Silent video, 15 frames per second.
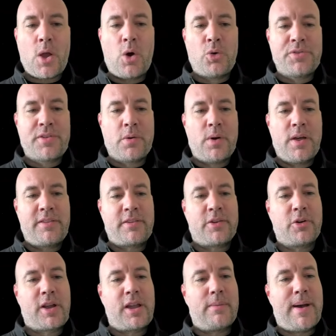also worth
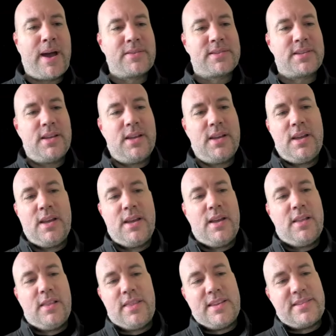talking about.
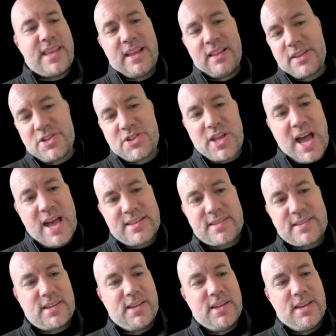This English
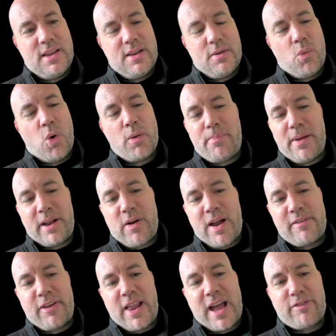task, one big
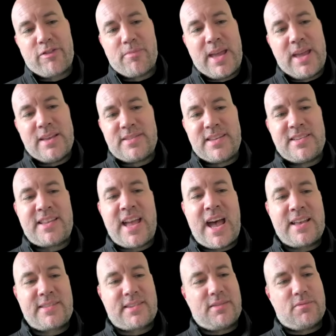red flag for me is this
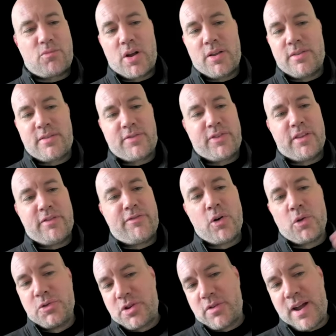task runs for the
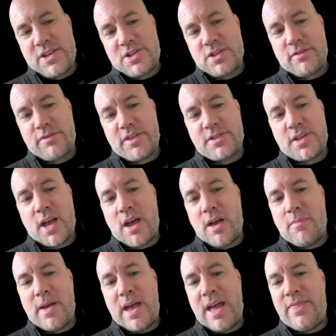full duration of the
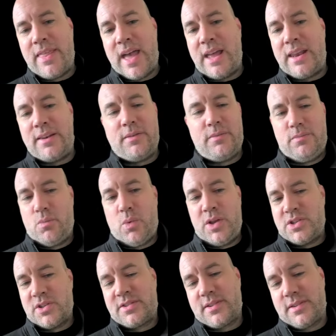term, and then we
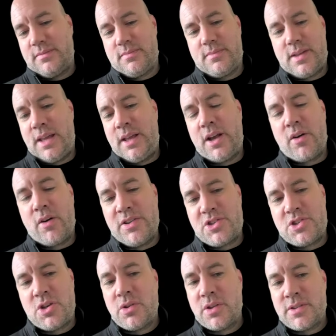just
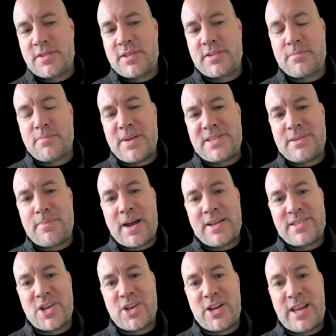encourage students to submit it by
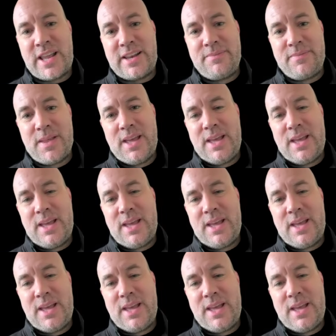Turnitin.